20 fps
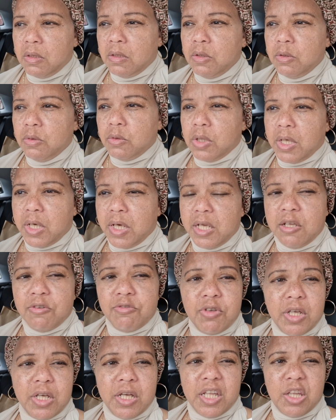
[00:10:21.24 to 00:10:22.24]
you can't
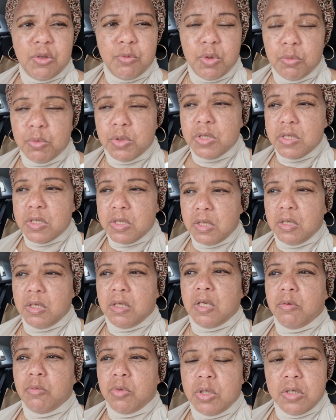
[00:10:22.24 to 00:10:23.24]
even get away with saying
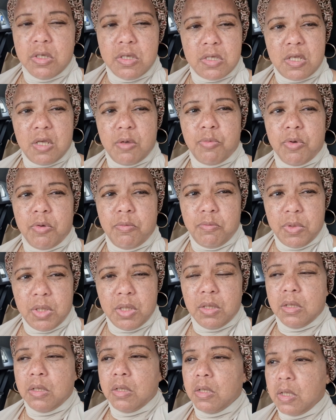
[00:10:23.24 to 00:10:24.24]
i'm gonna skip a
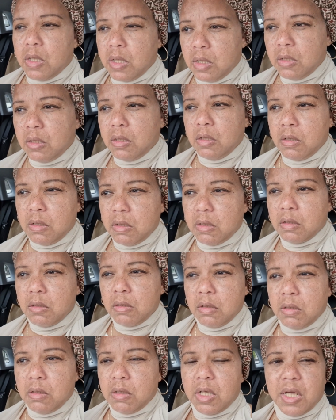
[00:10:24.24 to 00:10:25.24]
meal and
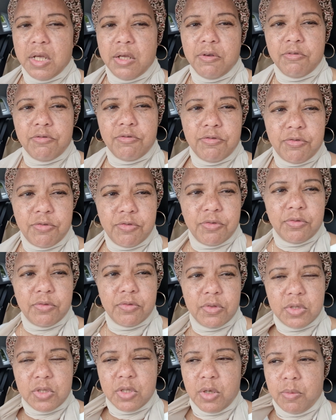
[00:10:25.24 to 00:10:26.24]
gonna have
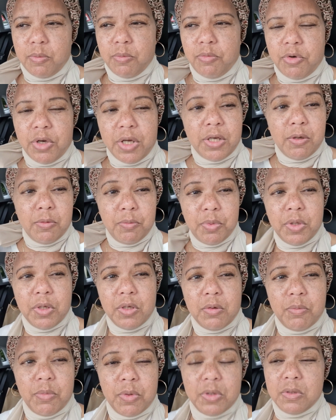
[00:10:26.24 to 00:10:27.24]
some bread and
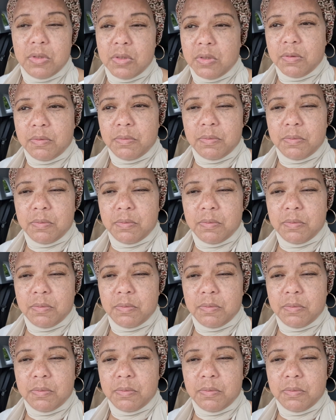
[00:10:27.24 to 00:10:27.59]
peanut butter